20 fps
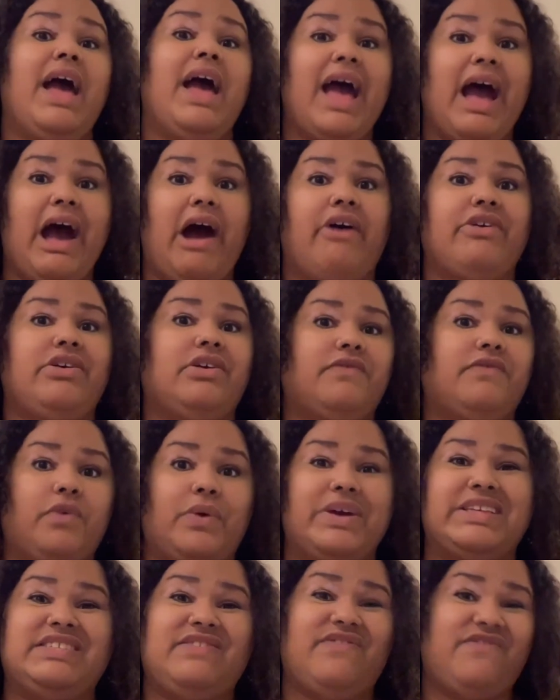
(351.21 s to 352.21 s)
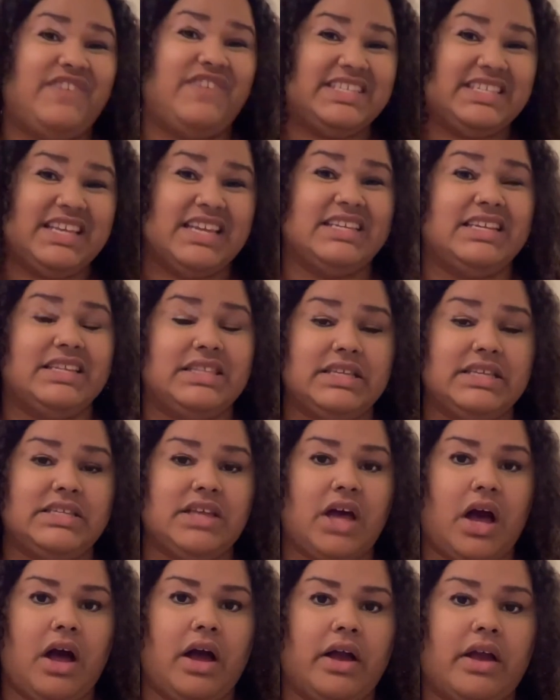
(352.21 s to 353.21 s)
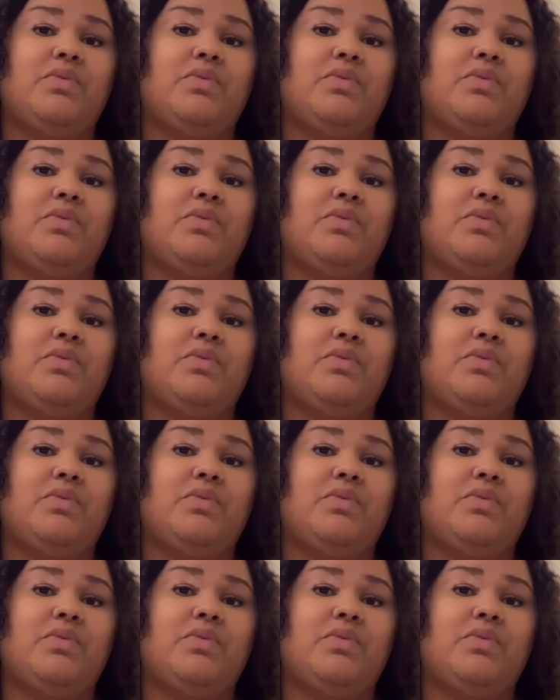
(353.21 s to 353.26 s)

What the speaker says: how your voice fits into the song.